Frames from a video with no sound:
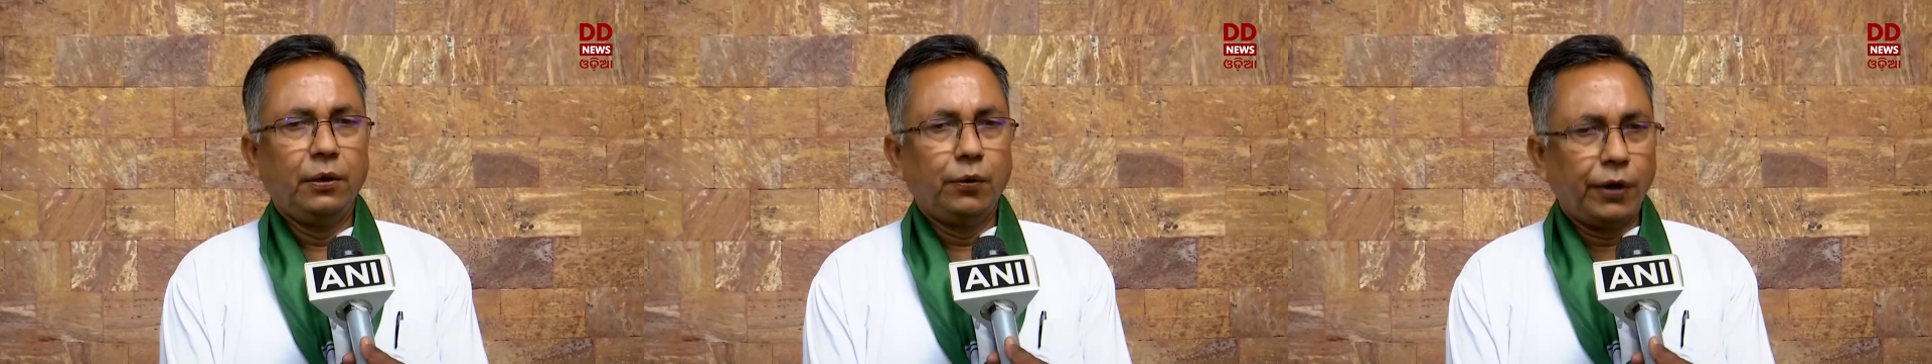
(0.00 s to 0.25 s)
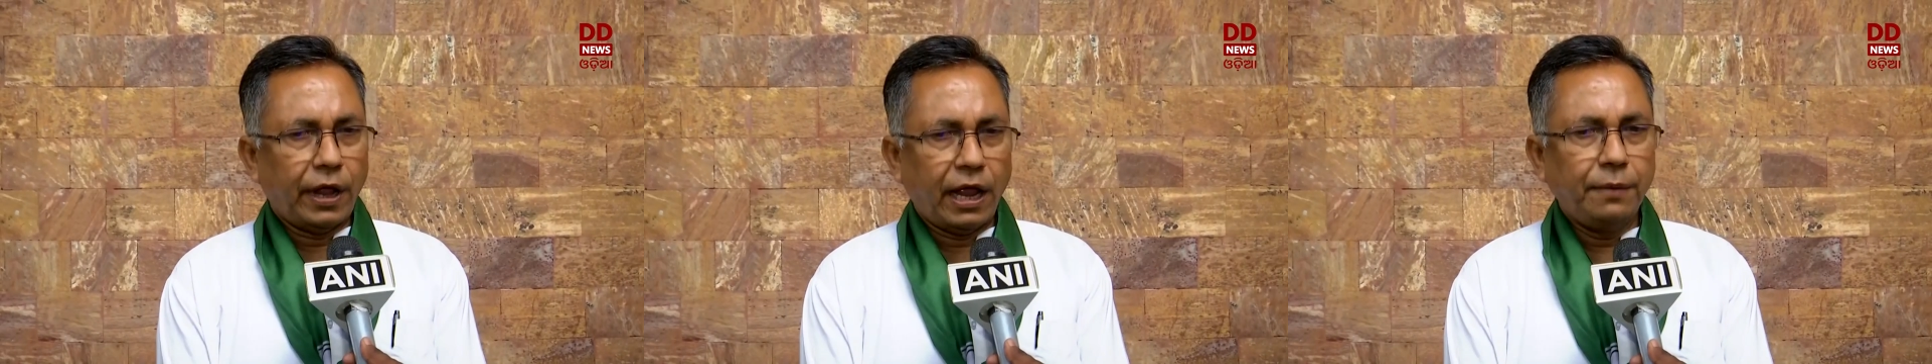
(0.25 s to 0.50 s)

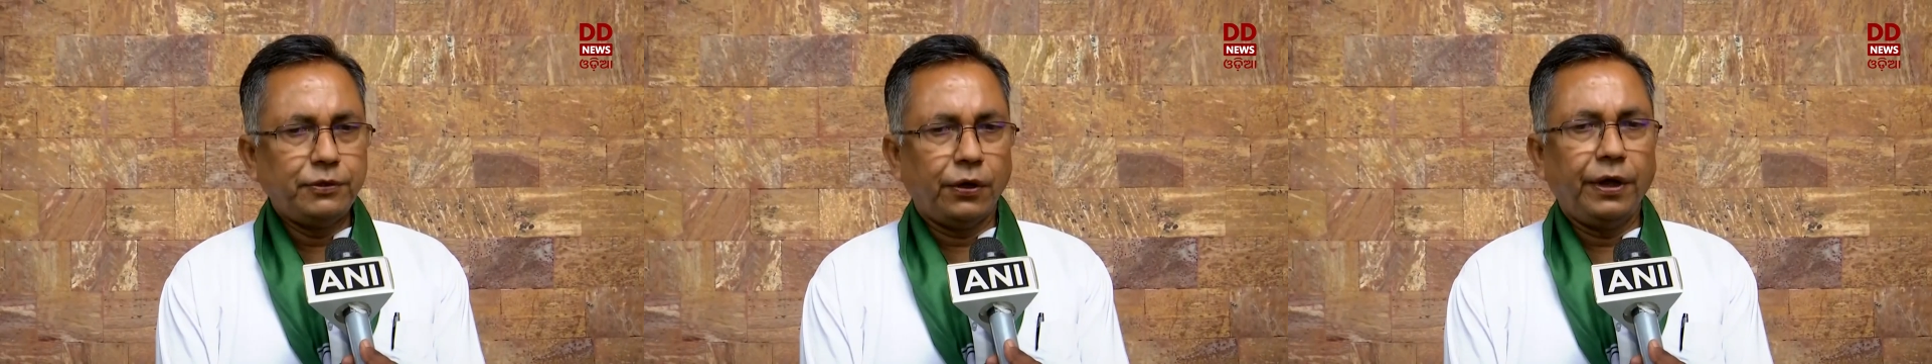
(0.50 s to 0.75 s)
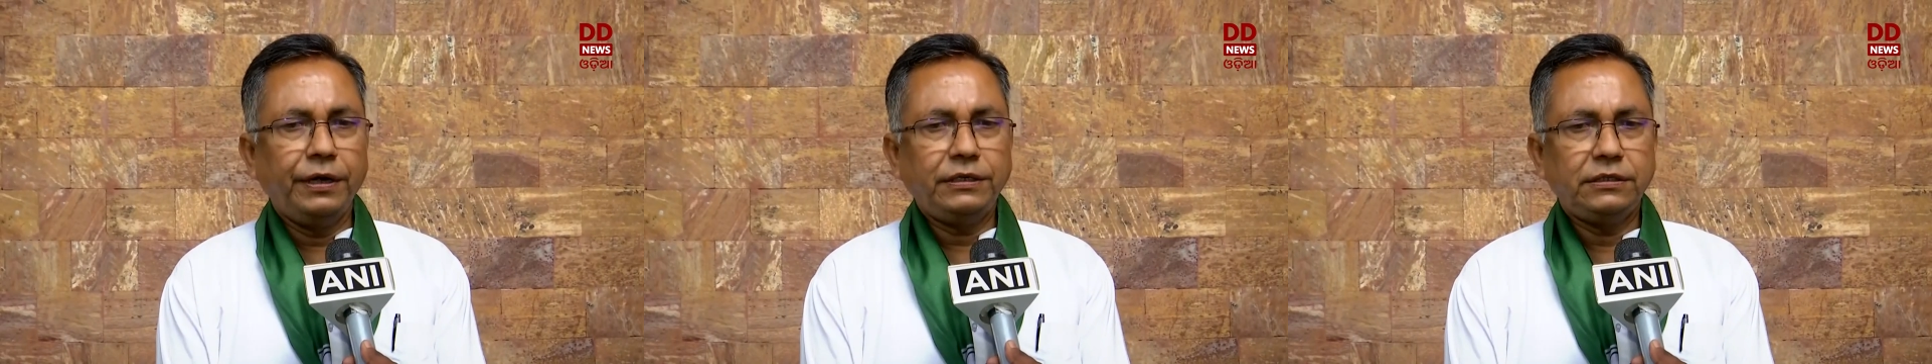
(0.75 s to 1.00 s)
Today I have
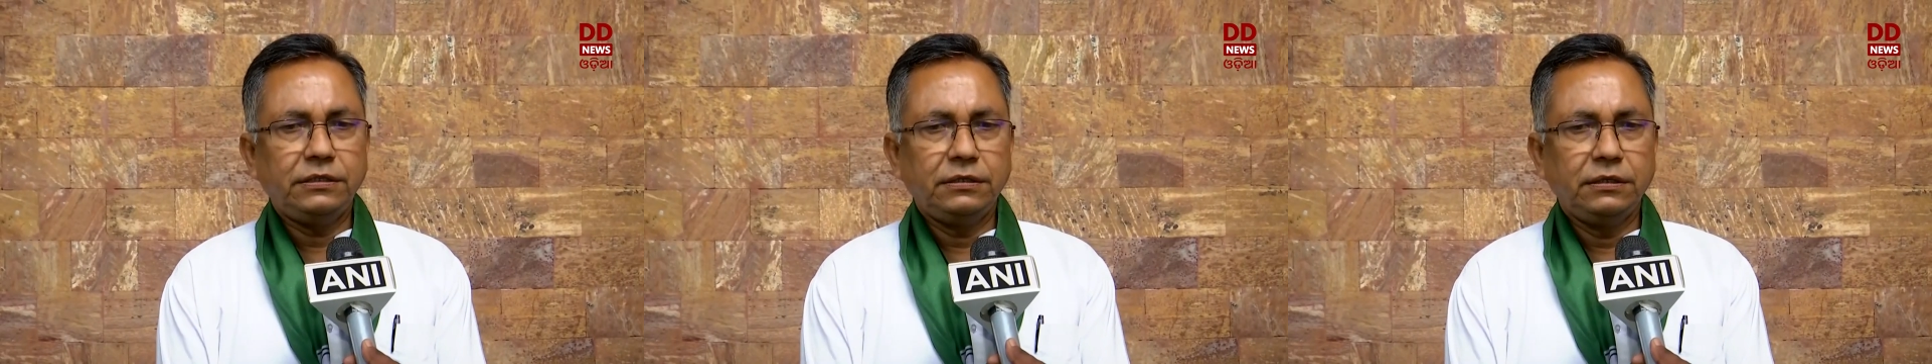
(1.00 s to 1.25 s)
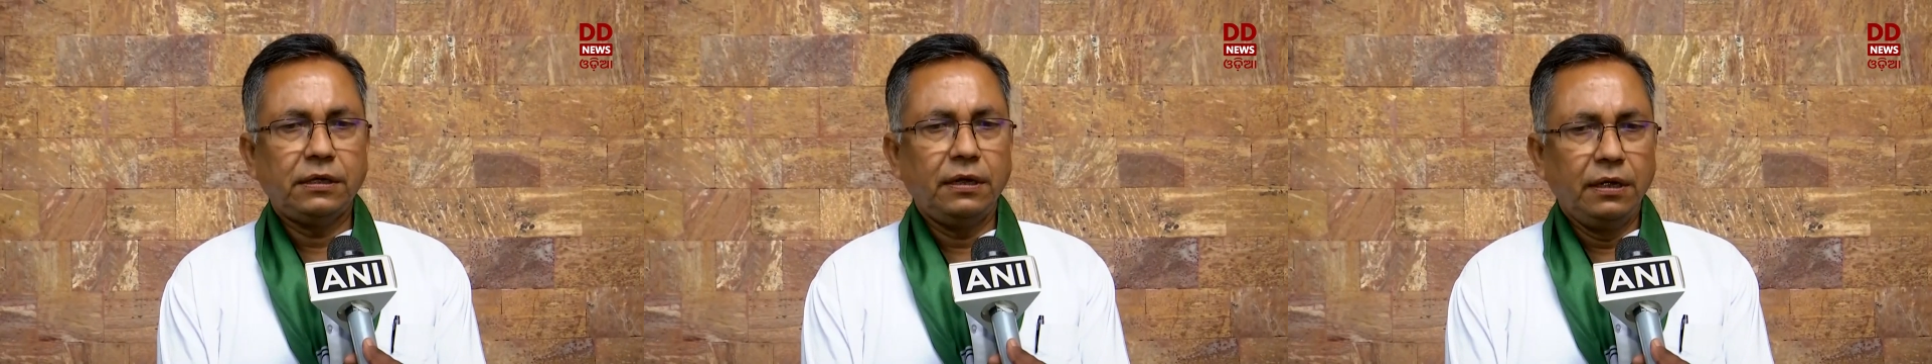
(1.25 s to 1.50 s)
joined.
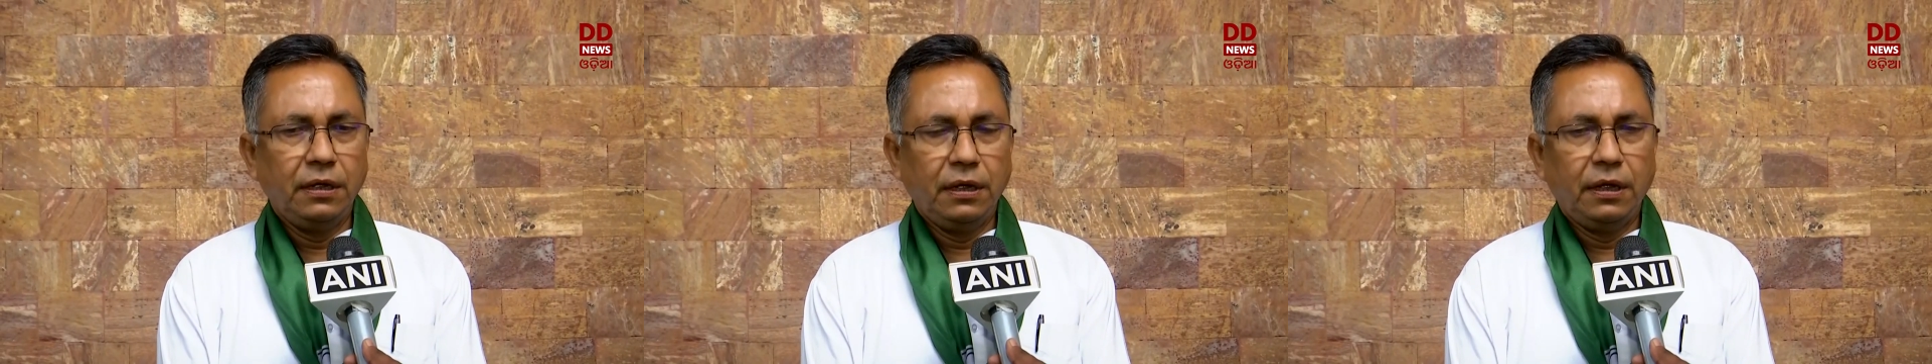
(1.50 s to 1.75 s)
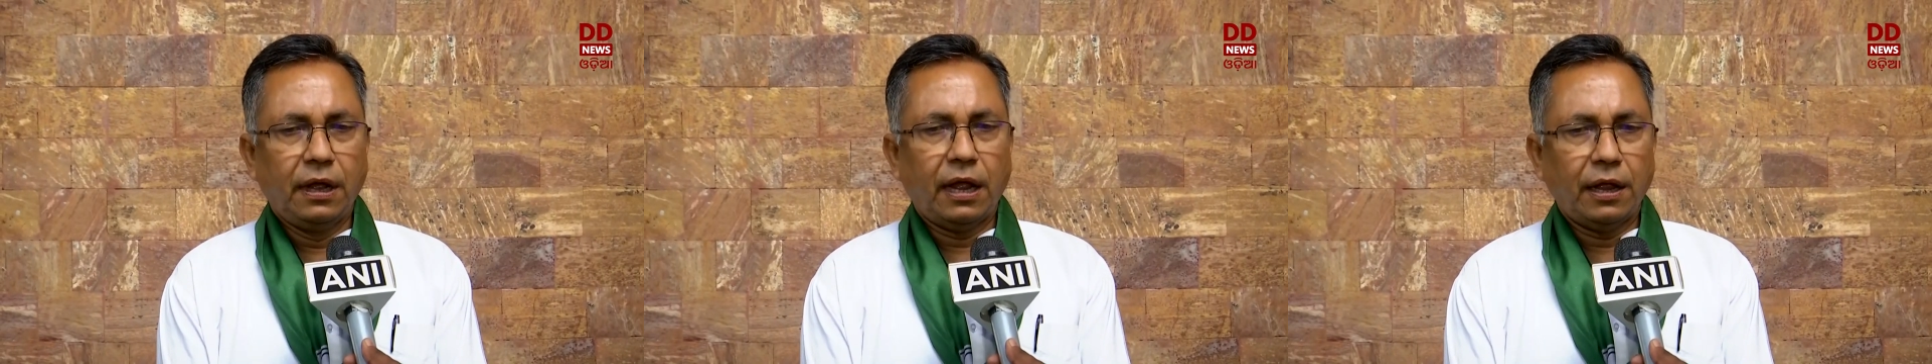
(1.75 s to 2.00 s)

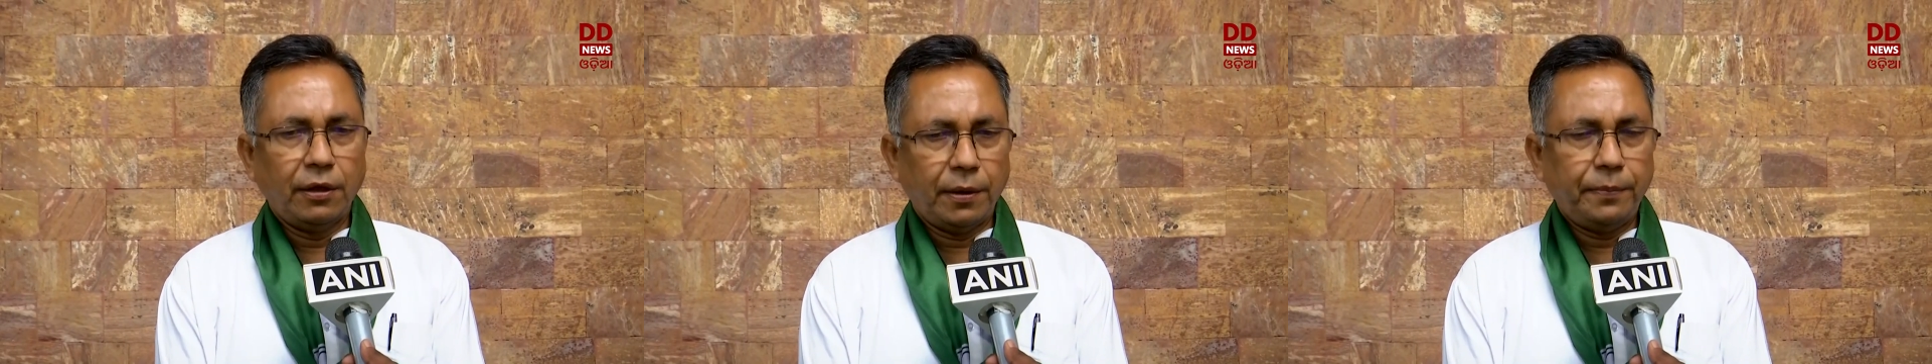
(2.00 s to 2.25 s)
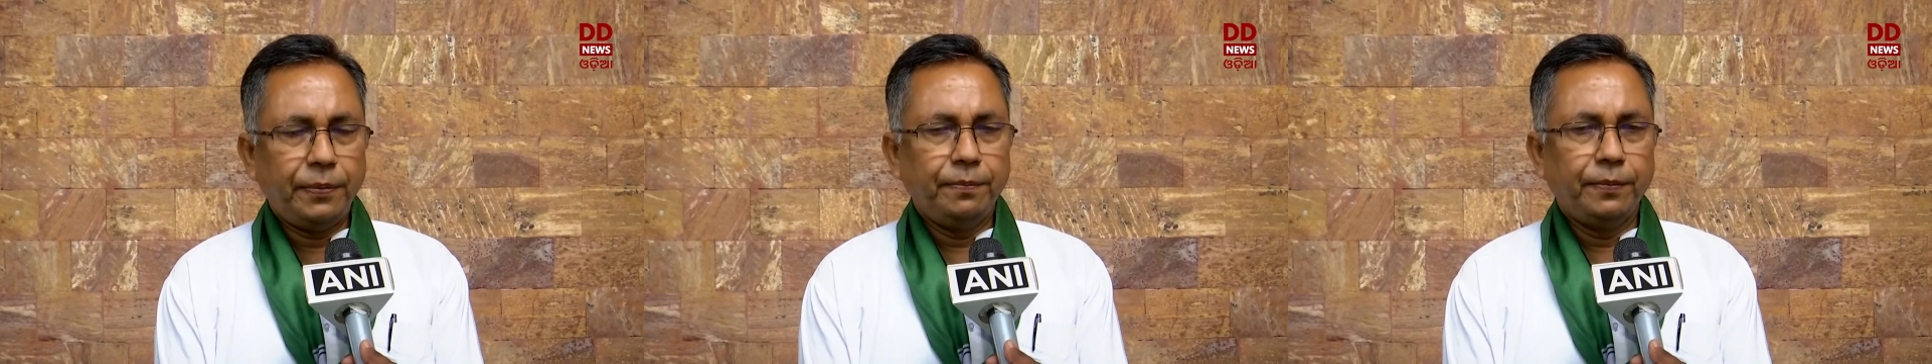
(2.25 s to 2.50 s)
I
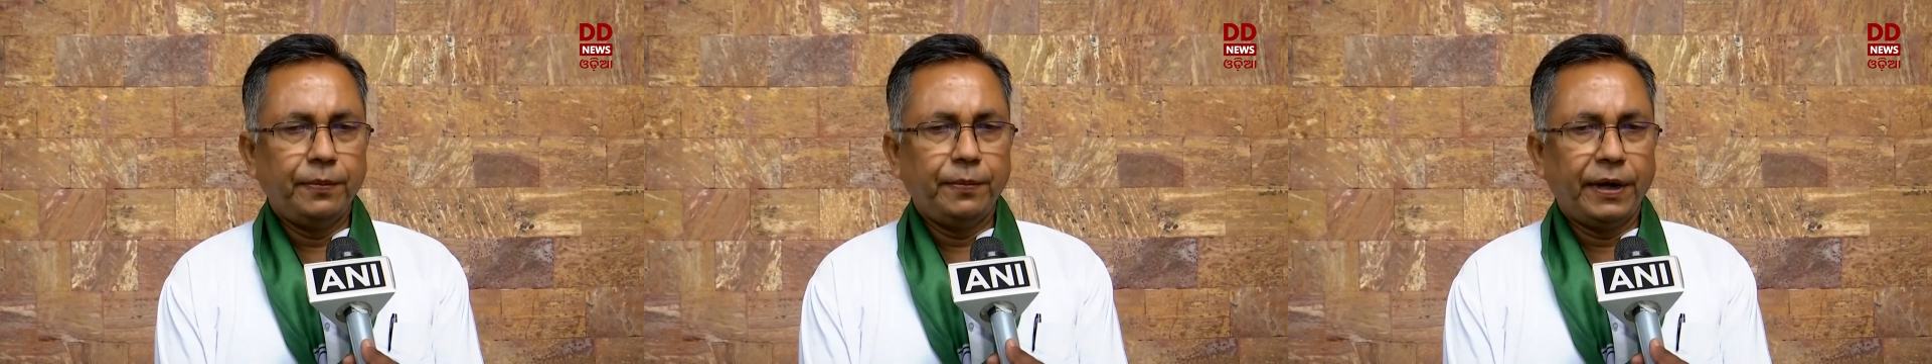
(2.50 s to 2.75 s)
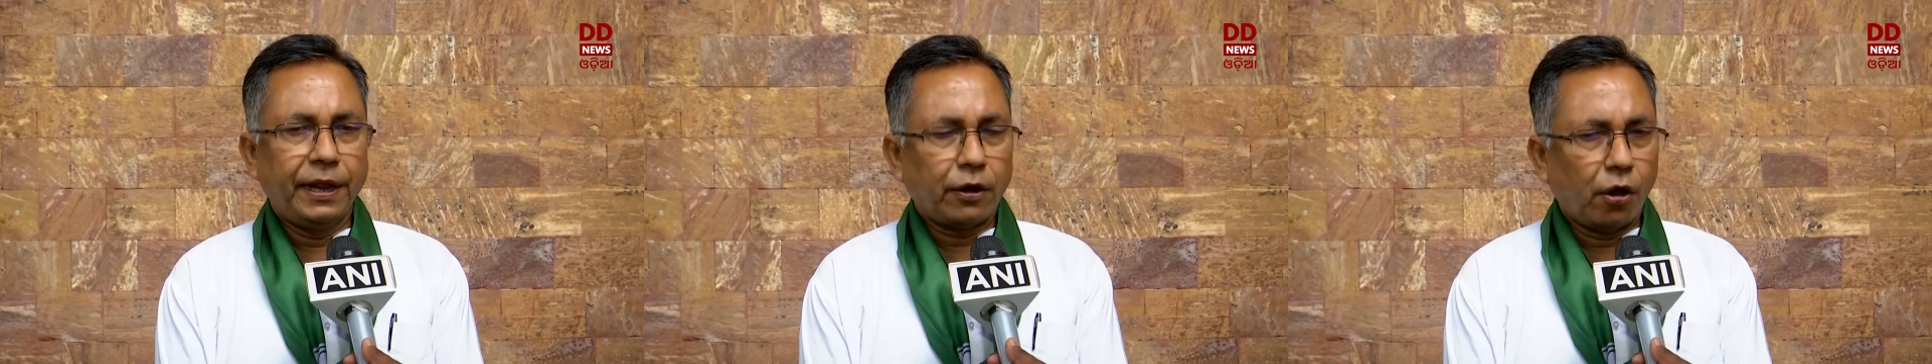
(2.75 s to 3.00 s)
have
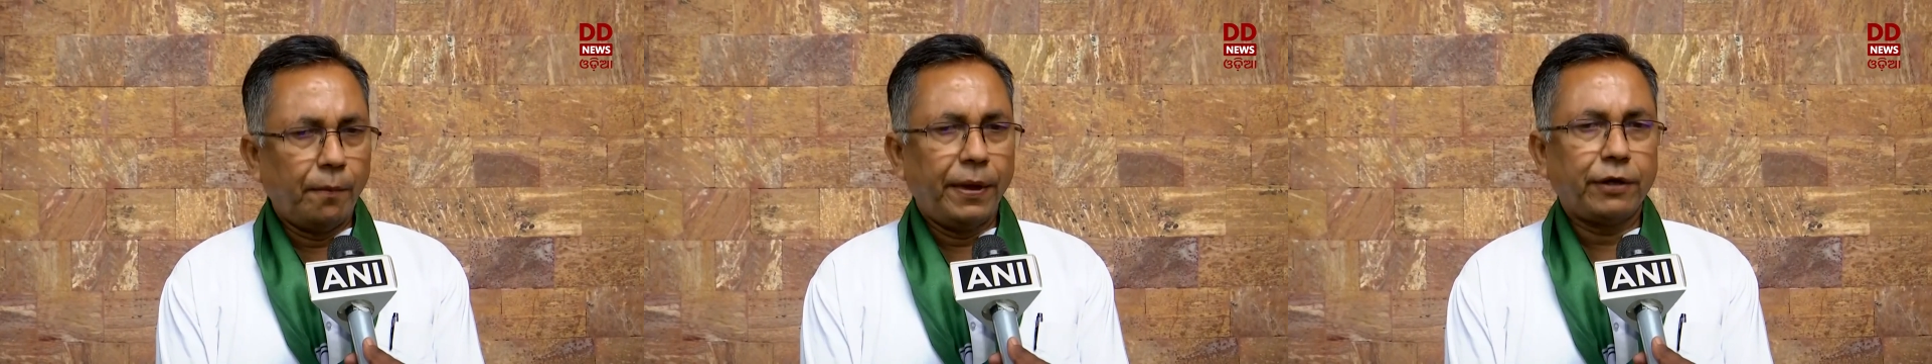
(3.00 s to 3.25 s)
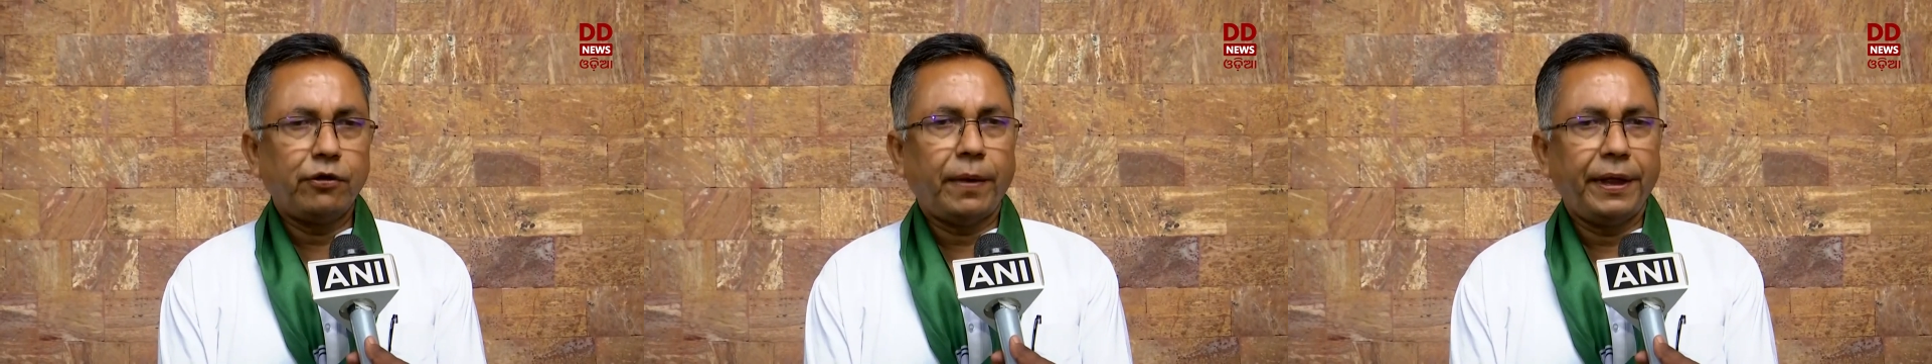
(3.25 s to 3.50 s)
made a
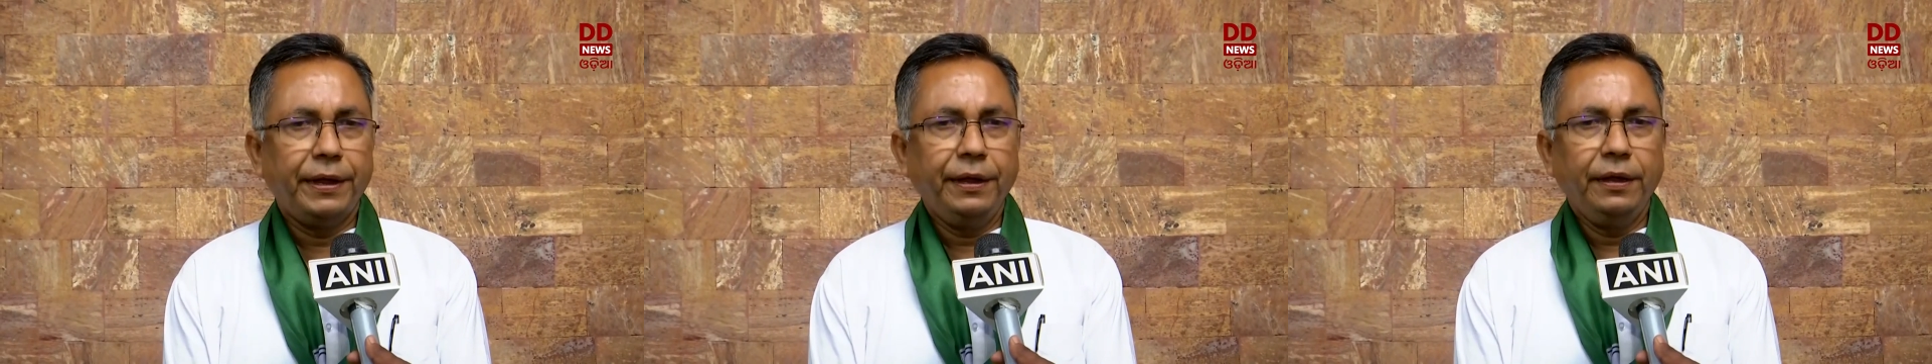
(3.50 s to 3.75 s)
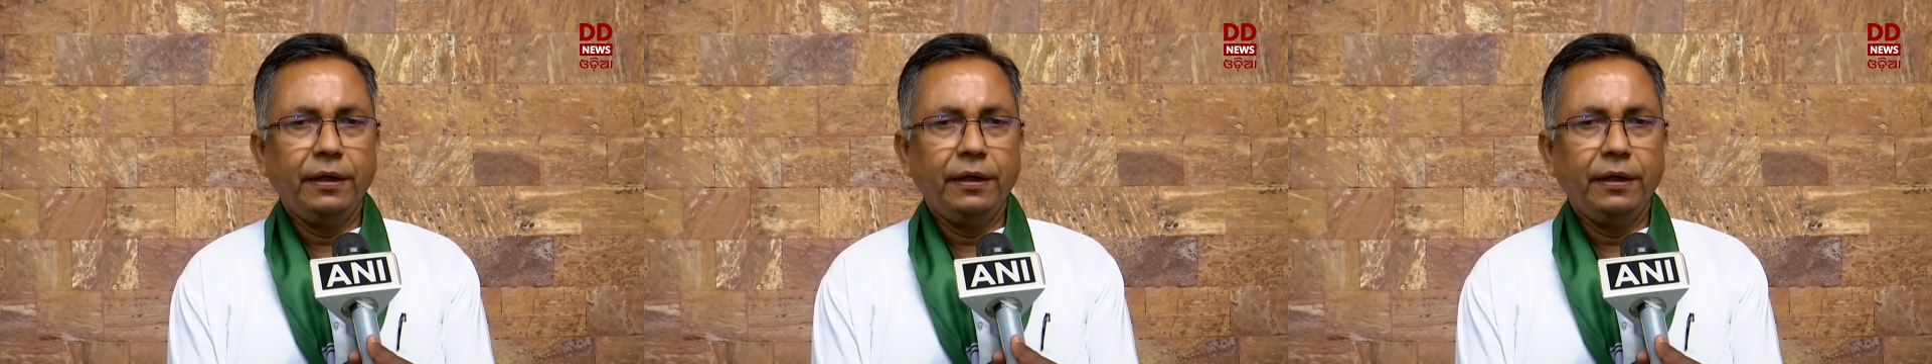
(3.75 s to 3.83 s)
comeback to my